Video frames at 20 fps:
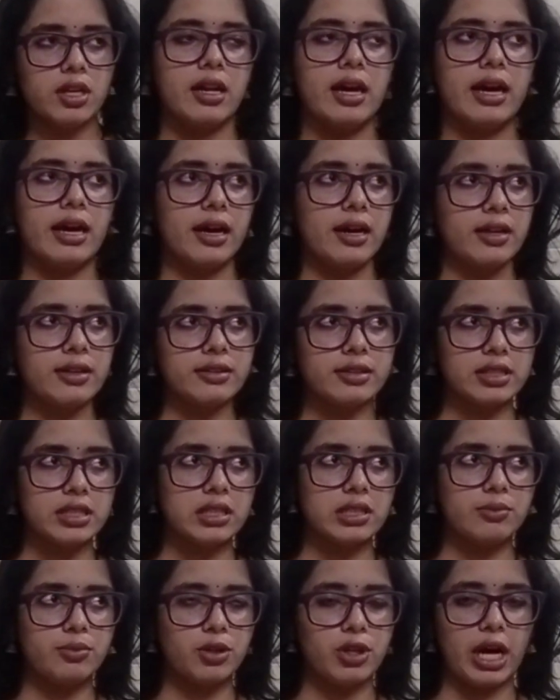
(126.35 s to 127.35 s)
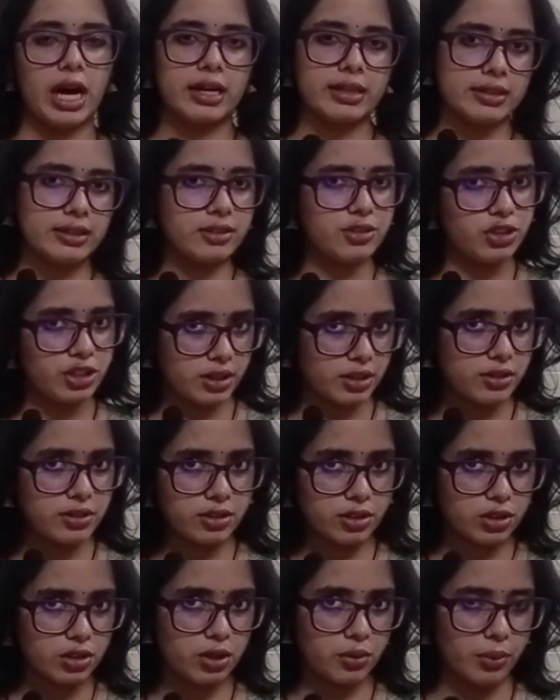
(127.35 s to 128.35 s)
Here the protagonist
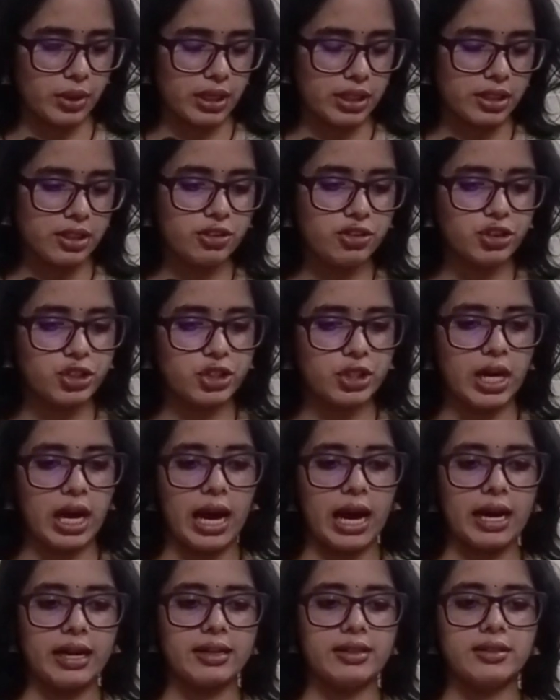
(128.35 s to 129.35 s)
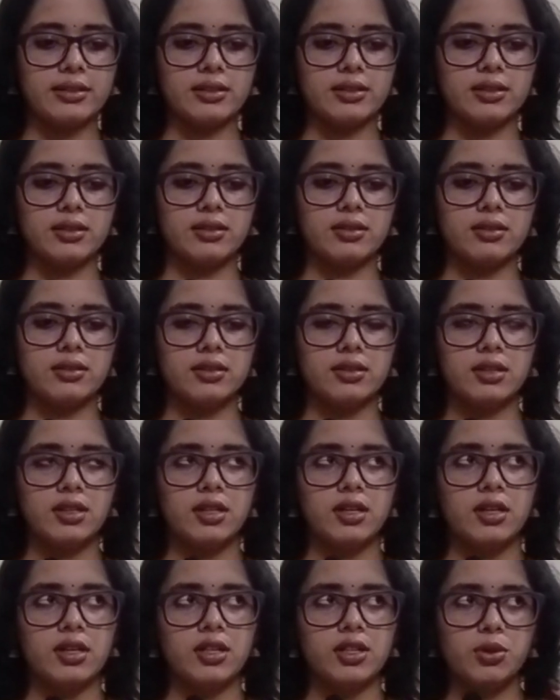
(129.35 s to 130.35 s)
returns to the village and
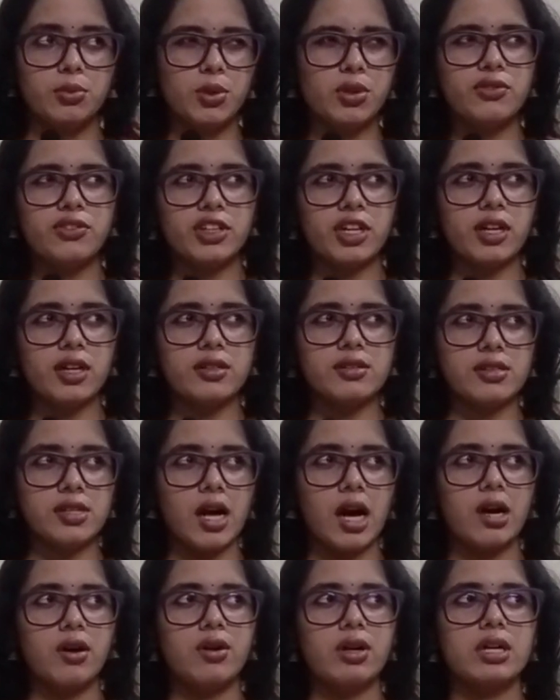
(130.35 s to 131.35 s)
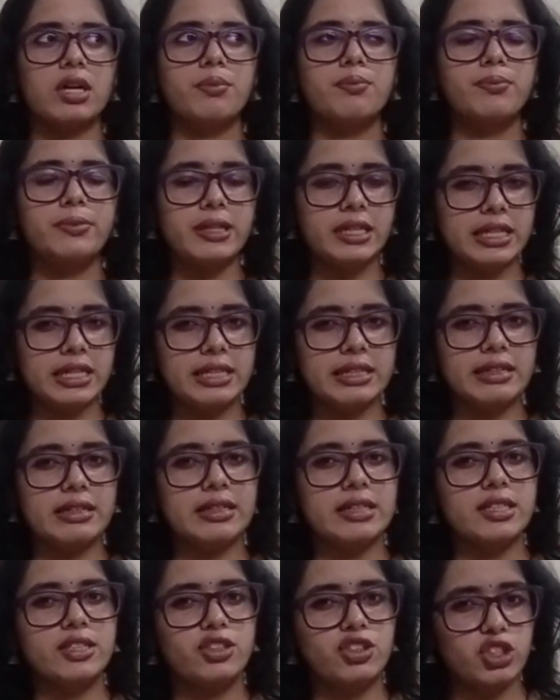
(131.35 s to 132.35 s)
Umofia is now a
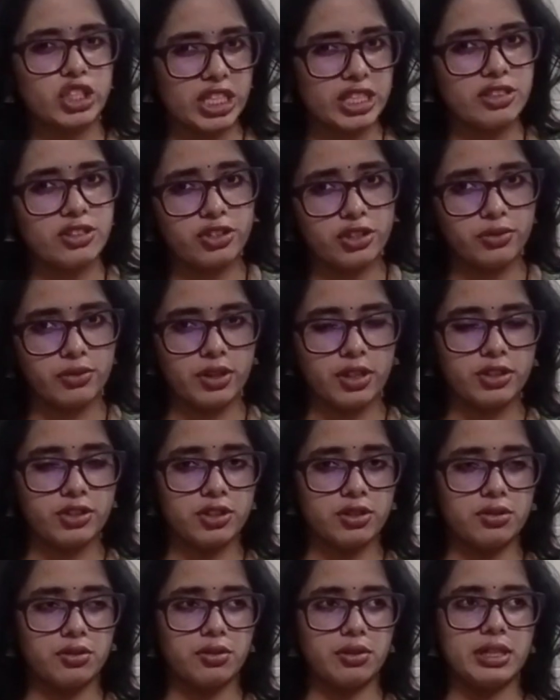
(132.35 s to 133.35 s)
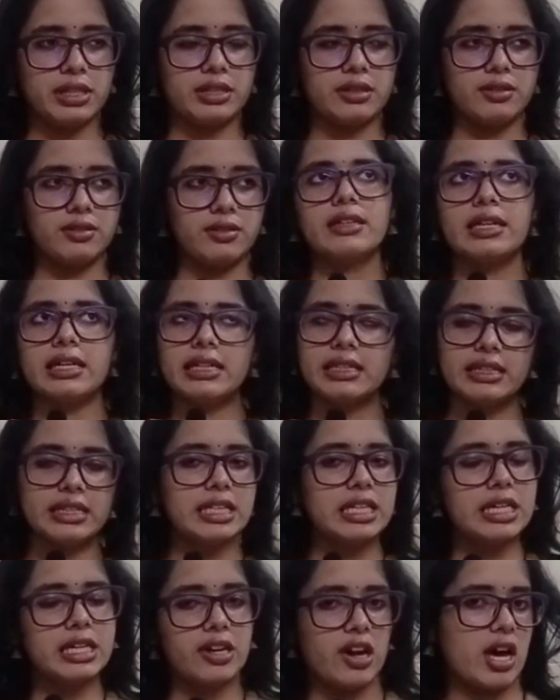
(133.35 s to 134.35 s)
completely changed village. It is in
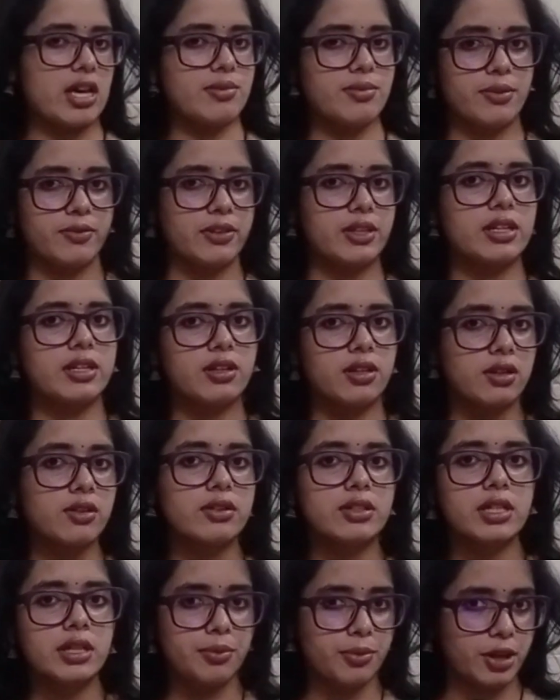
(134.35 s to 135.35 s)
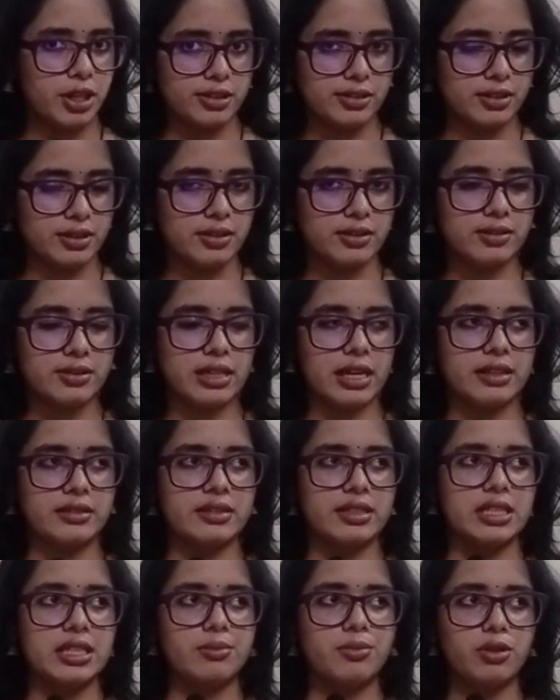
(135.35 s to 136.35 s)
the grasp of the colonial presence, and
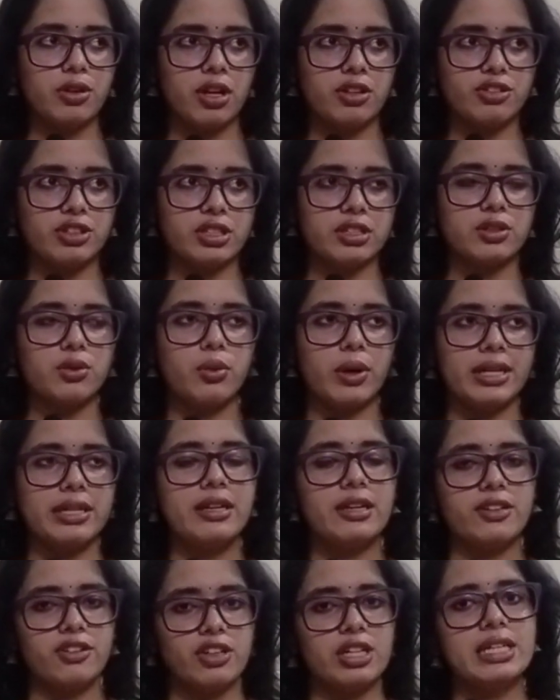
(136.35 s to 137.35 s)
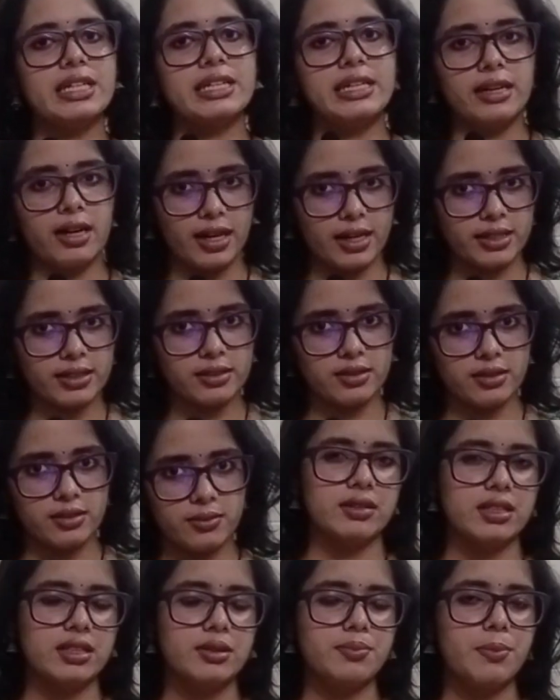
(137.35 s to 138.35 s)
the Igbo culture is quite literally dying.
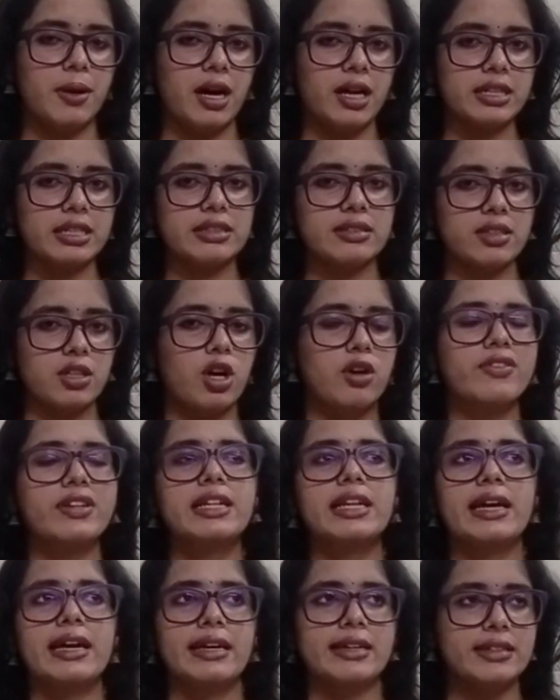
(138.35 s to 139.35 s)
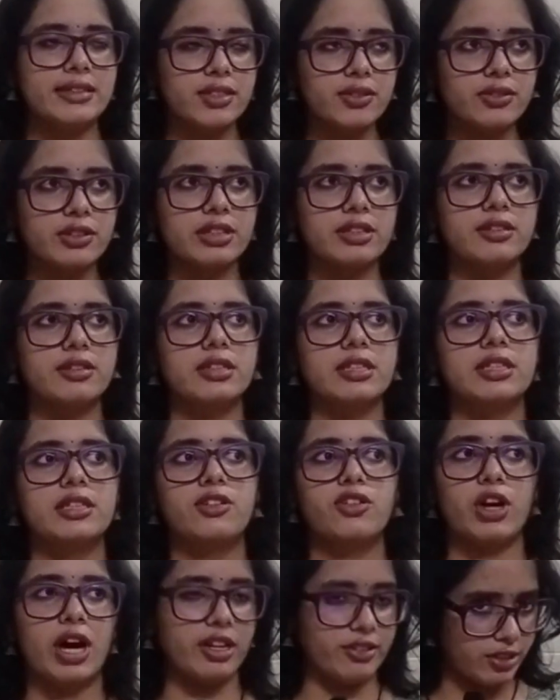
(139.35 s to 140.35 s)
This part in the novel ends with the
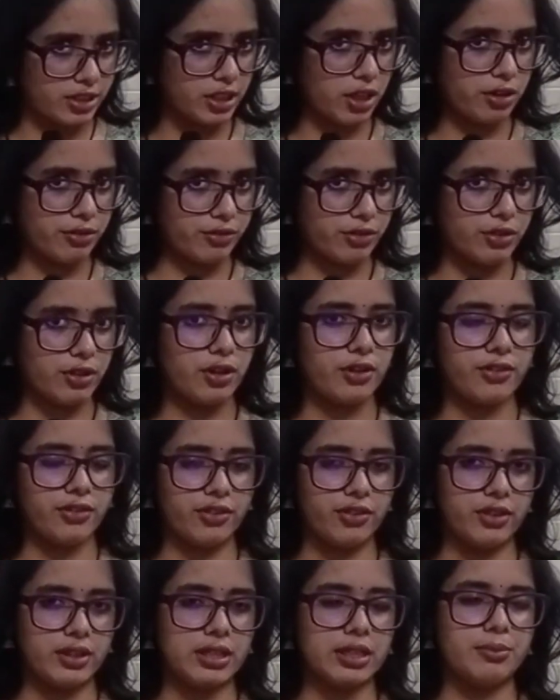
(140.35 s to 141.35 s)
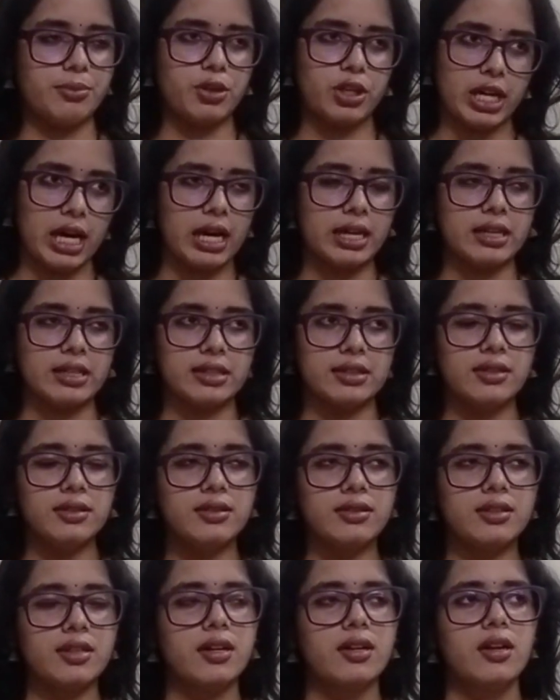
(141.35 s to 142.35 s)
tragic downfall of the
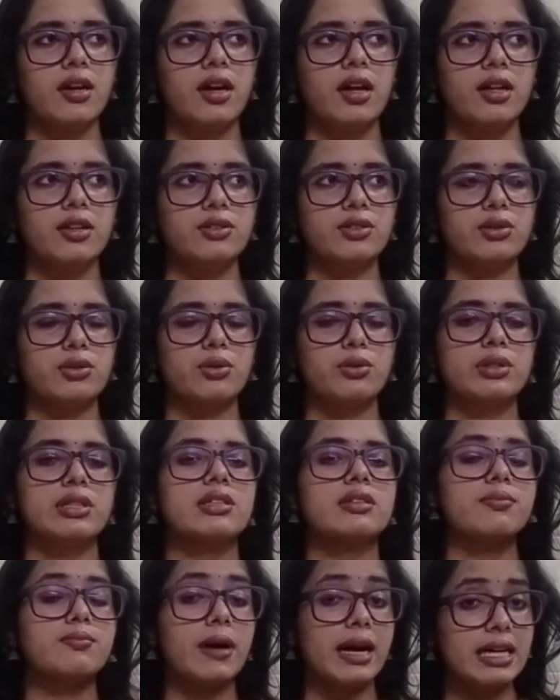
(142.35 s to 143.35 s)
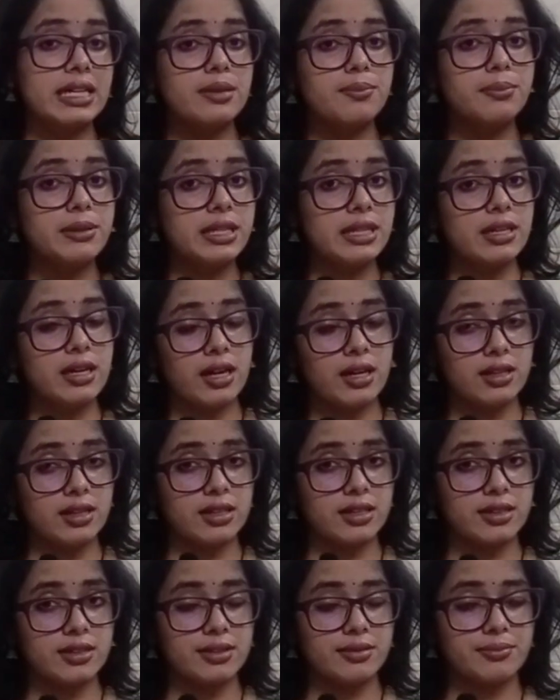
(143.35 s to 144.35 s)
protagonist. So, this might be
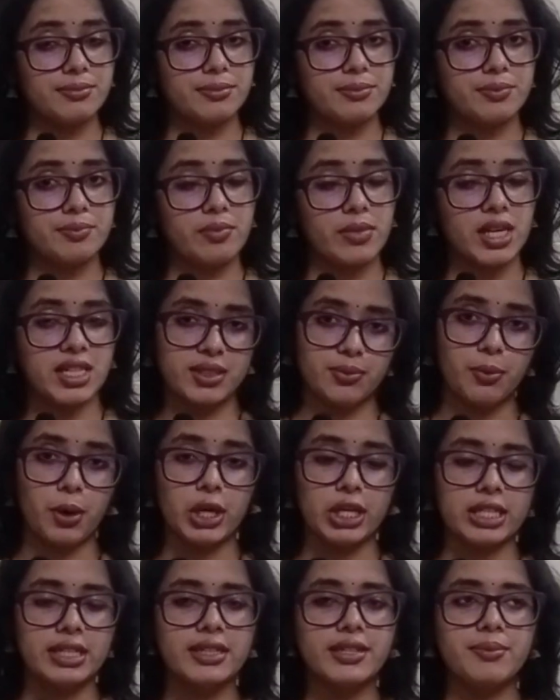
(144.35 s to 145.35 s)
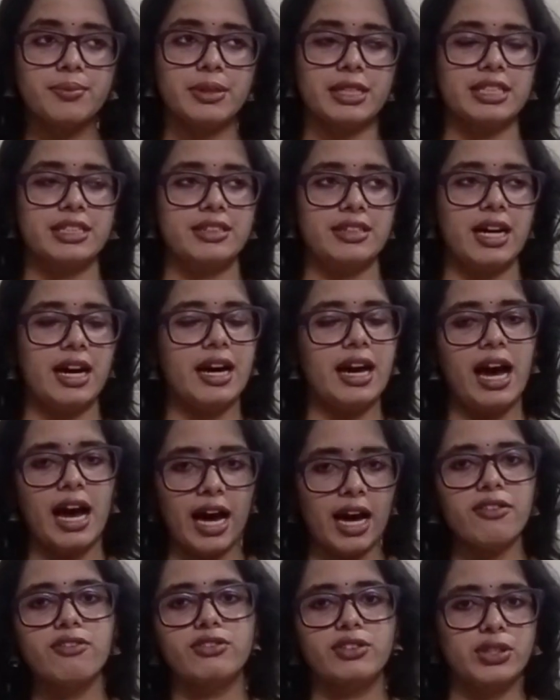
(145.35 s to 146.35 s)
a spoiler, but I
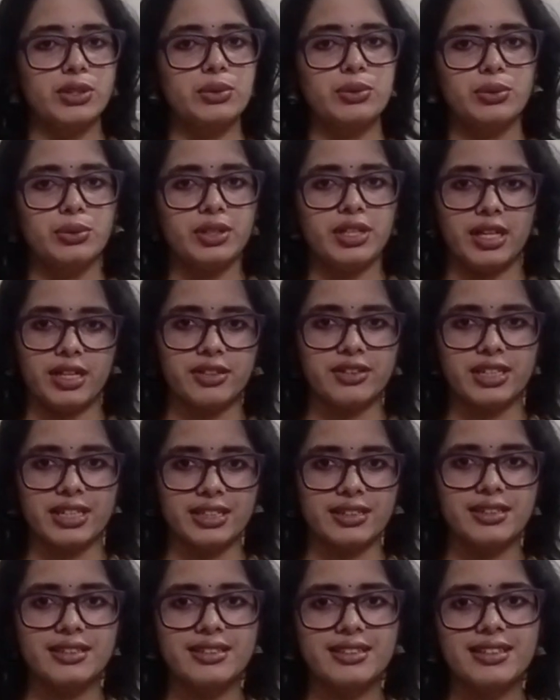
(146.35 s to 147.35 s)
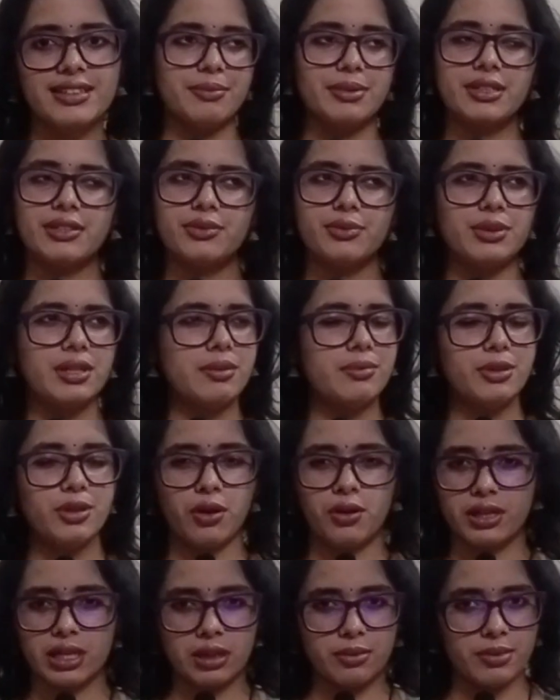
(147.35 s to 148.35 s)
have to tell you guys because we'll be
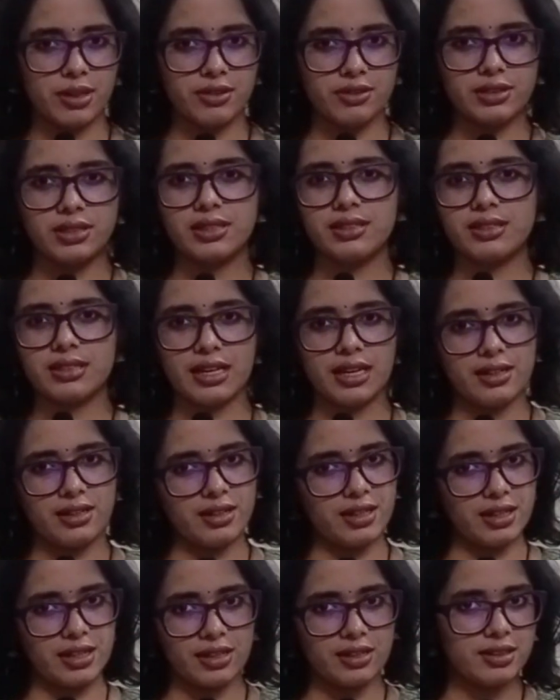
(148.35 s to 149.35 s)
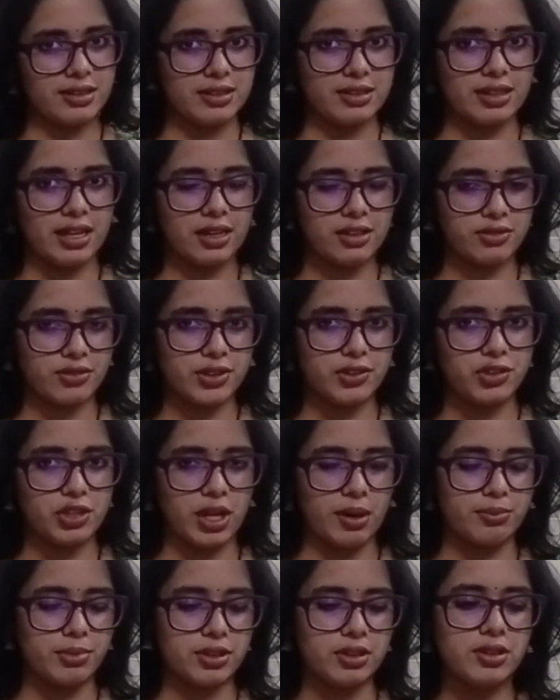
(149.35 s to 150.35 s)
talking about this again and again in the next few
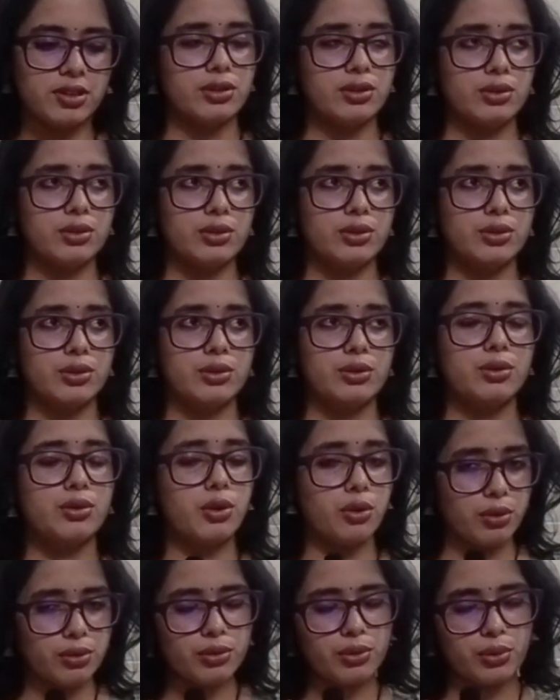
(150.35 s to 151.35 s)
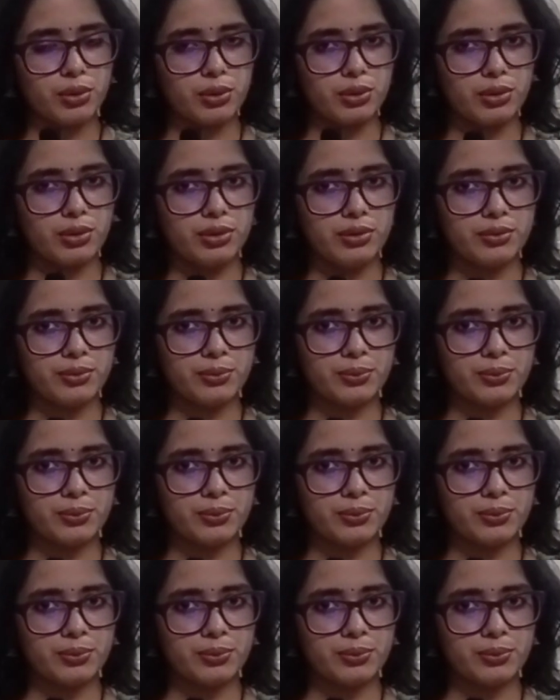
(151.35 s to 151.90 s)
chapters. So, Okonko,